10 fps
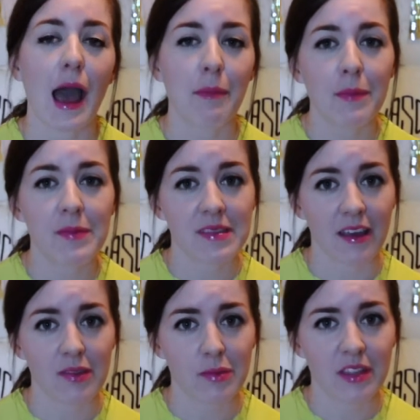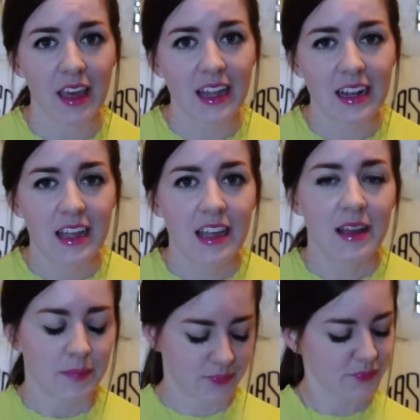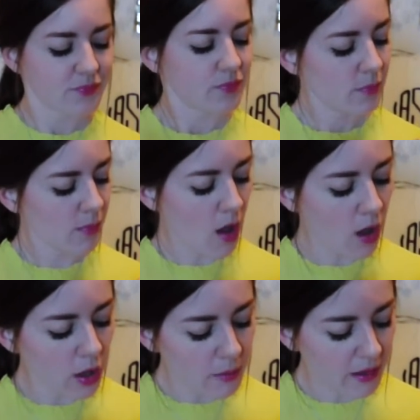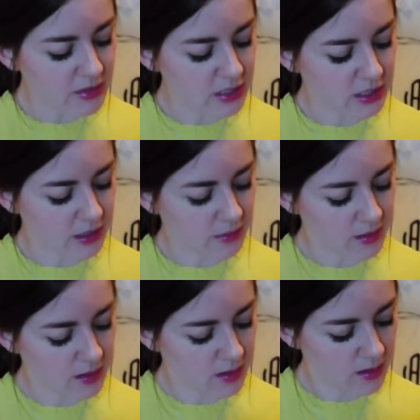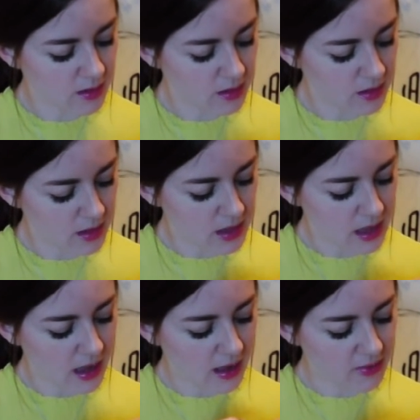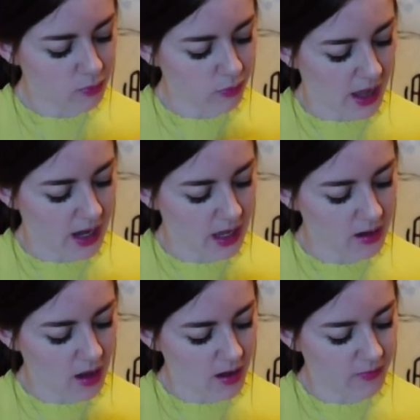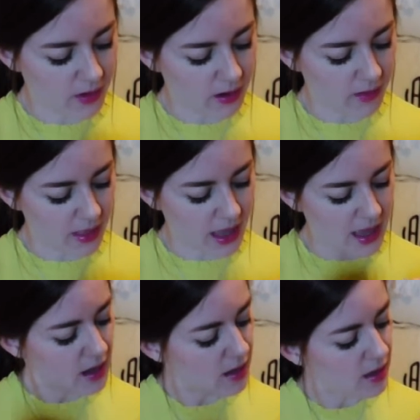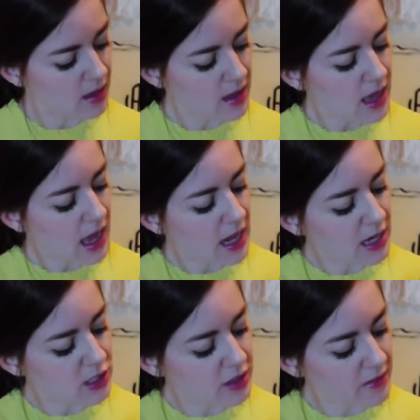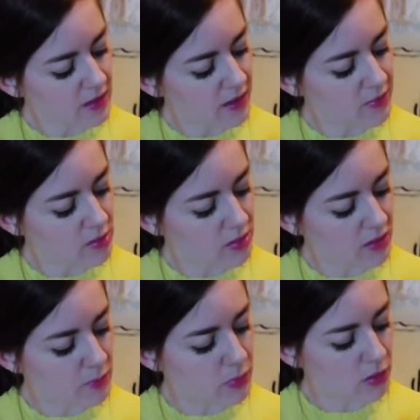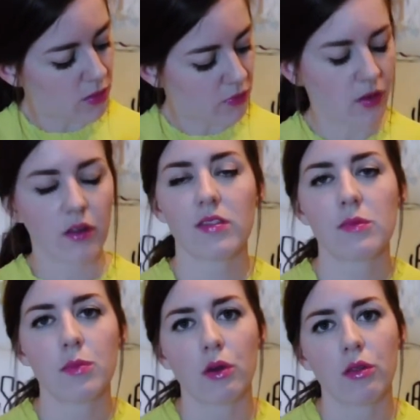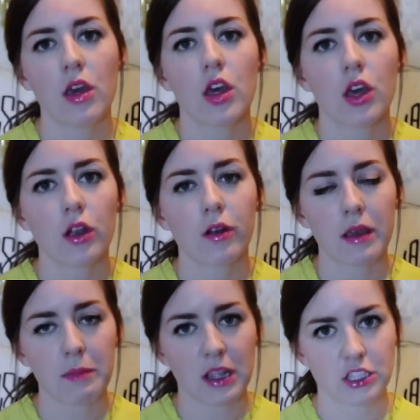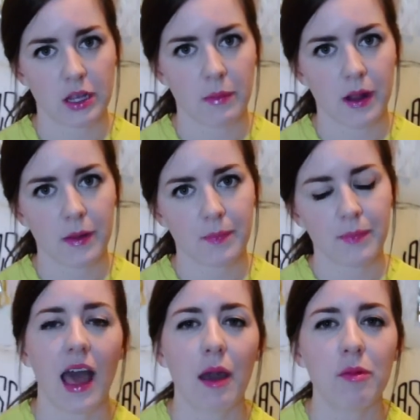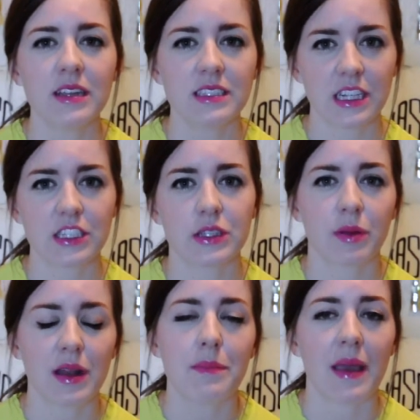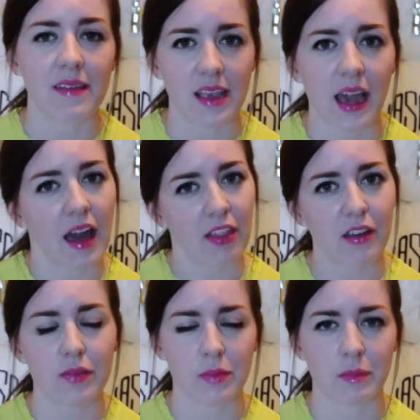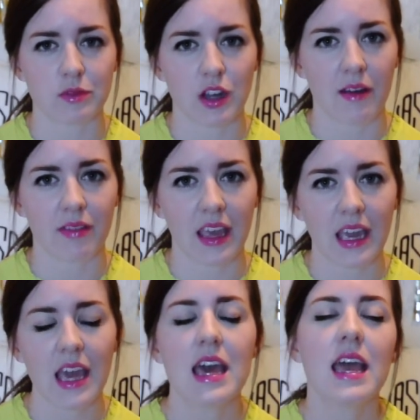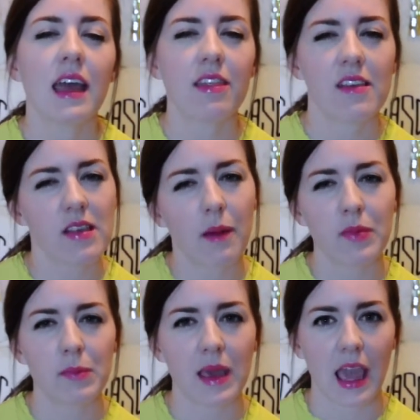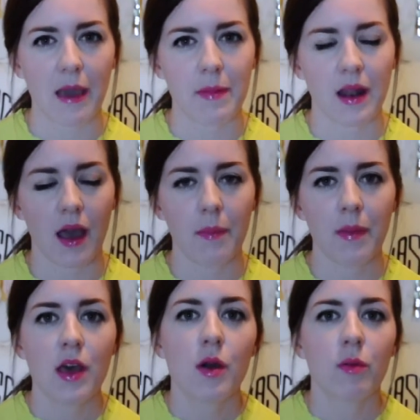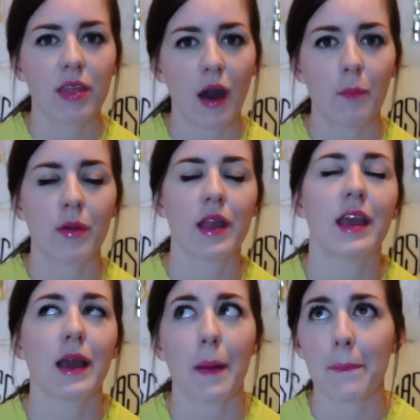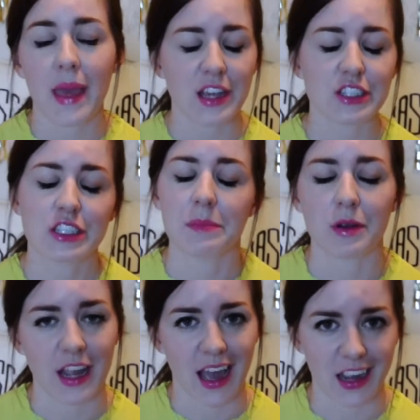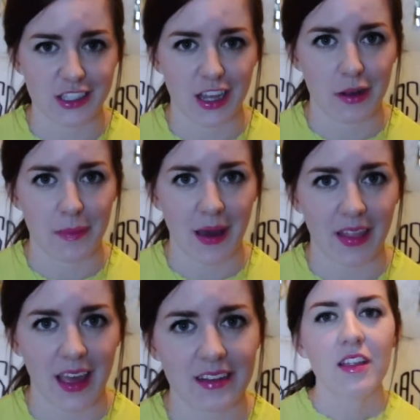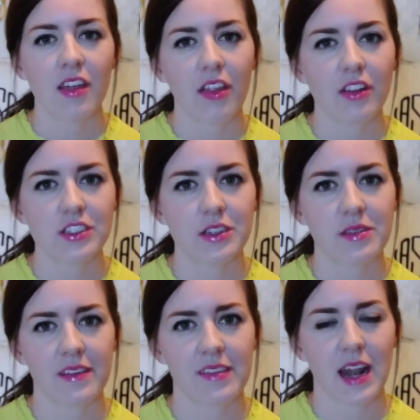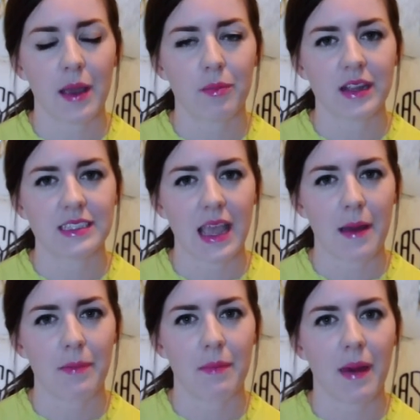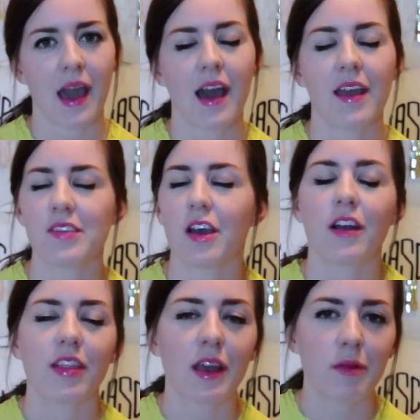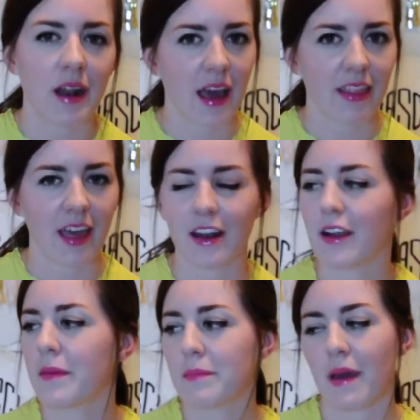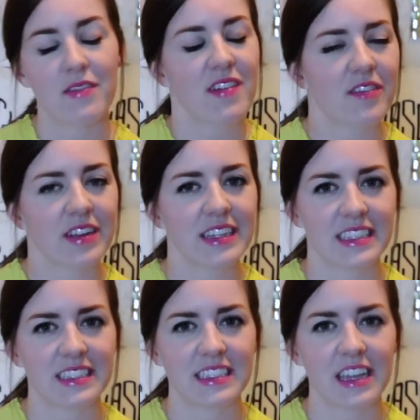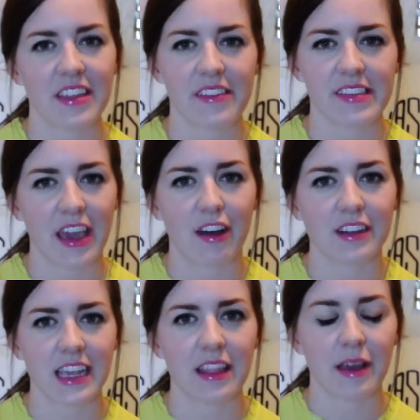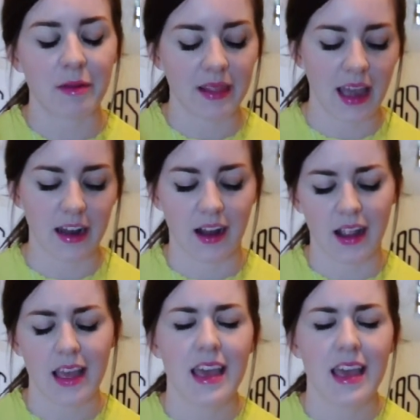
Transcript: I'm obsessed with it. All you have to do is run it over your lid, and it just gives you this beautiful, smooth, creamy shimmer. I want to stick to pretty basic eye looks when I'm traveling, and this helps me amp it up without bringing a big shimmery eyeshadow palette. The other two things that I bring to amp up my eyes are liquid eyeliner, my favorite, the Stila Stay All Day liquid liner,